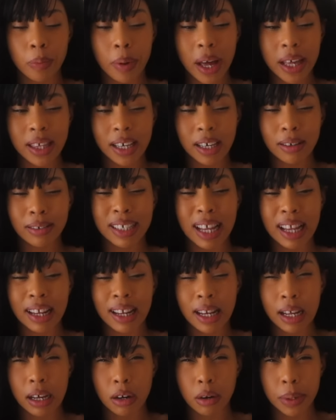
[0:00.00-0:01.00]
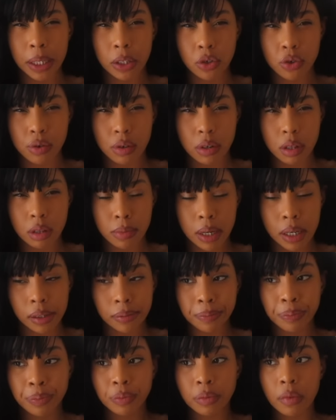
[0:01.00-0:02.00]
but I think he was a little bit taller than me.
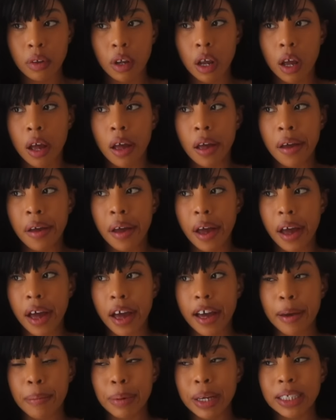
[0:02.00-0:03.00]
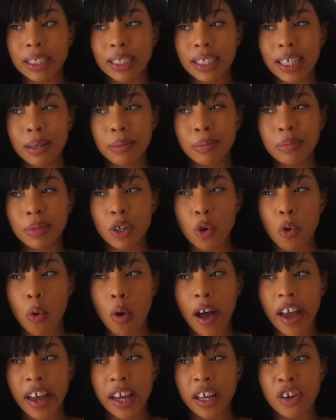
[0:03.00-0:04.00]
He seemed
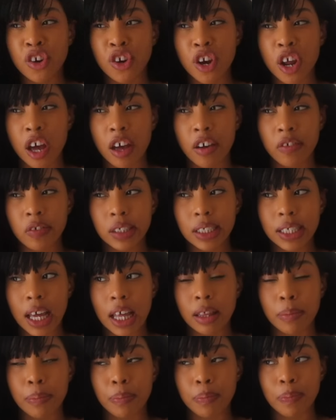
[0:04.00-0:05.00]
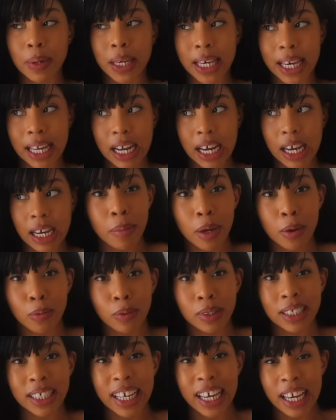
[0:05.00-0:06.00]
quite nervous at the beginning. It
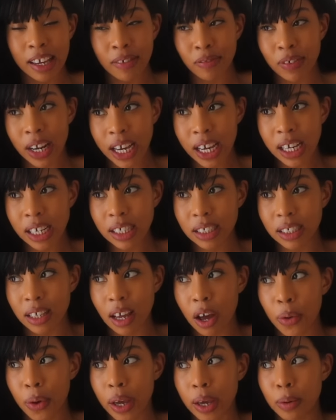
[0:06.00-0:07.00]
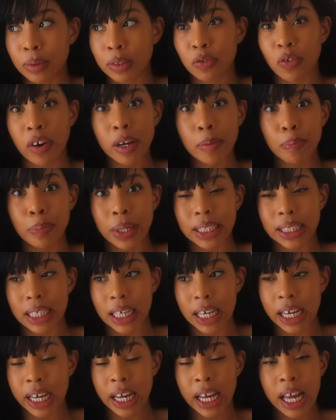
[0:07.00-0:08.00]
was evening, so it was very
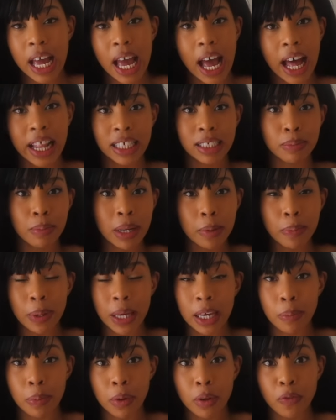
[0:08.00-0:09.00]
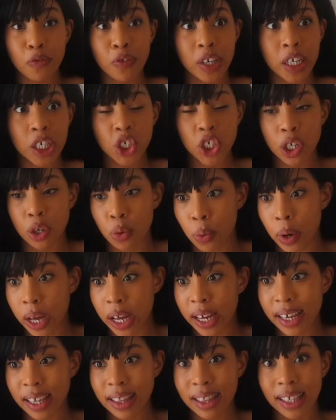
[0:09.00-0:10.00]
busy, and there's many people finishing
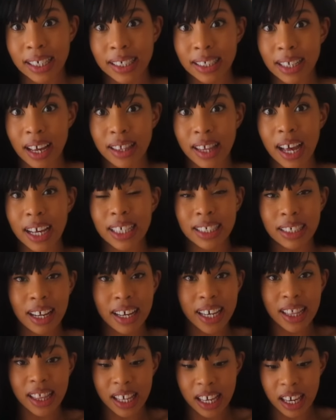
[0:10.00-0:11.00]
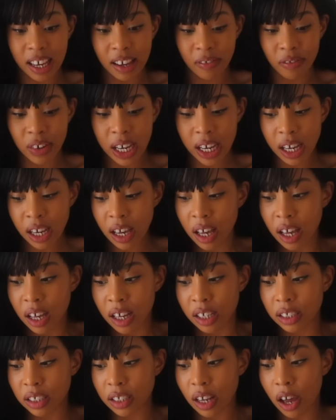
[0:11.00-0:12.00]
work and things like that. It's like in the evening.
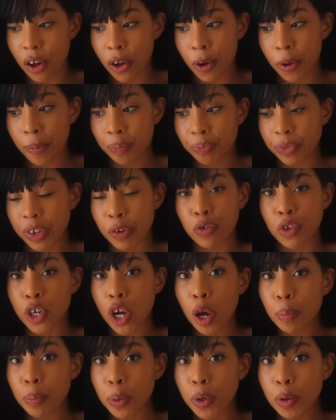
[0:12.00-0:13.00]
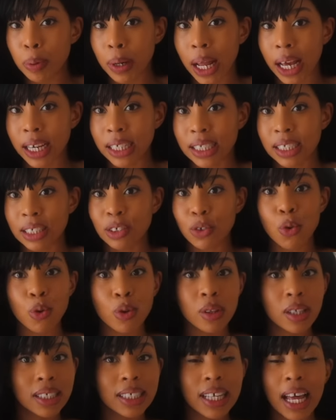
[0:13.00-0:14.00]
So if you don't book places,
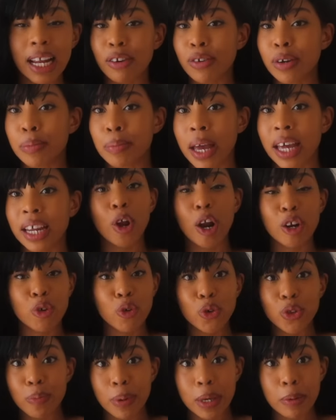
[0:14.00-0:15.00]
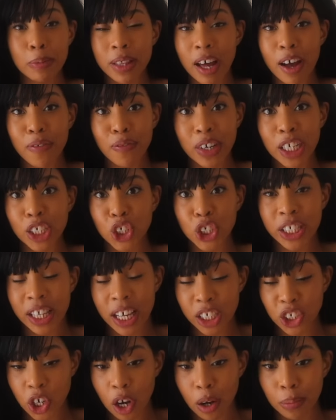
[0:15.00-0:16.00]
all the salarymen and all the people that are finishing
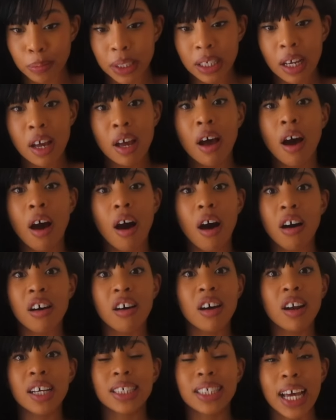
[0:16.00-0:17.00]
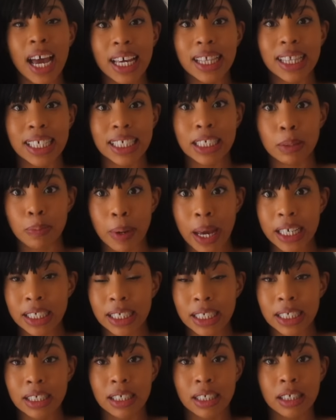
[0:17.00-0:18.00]
their jobs are gonna take these
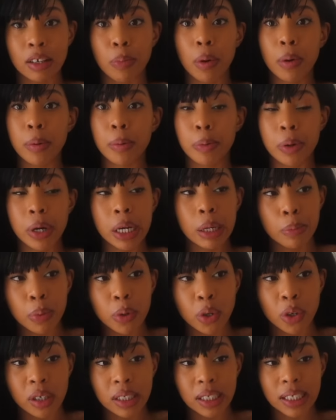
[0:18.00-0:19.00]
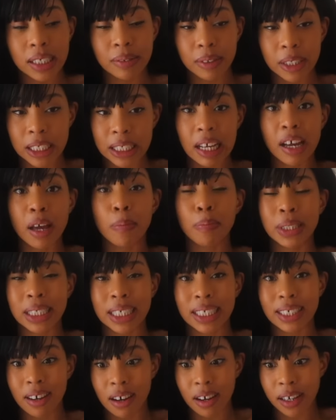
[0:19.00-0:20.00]
spaces because they're probably pre-booked. It's like a
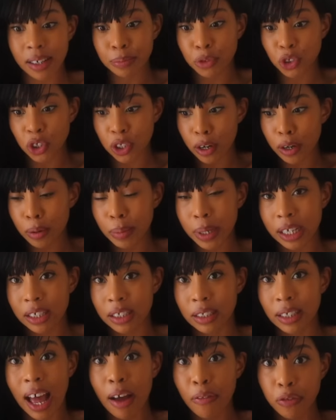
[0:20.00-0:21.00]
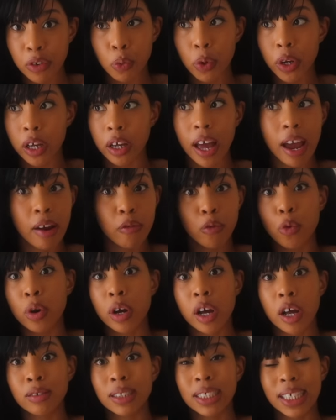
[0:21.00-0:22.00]
busy time. Do you know what I mean? Because after work,
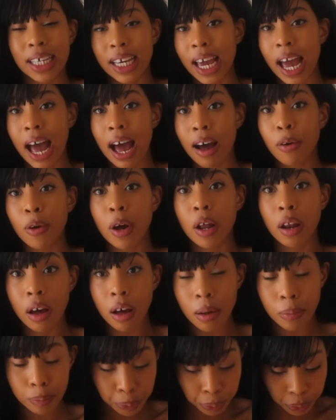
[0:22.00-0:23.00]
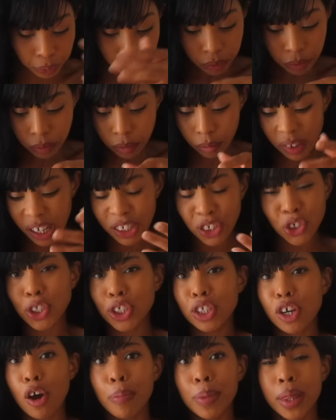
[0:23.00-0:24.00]
everyone goes to eat out a lot. It's
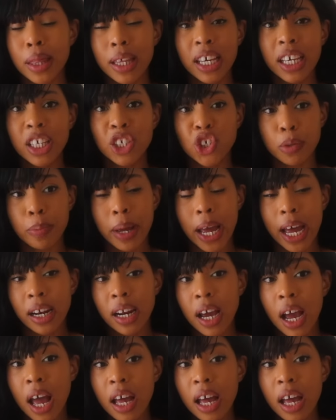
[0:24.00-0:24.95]
just a common thing in Japan.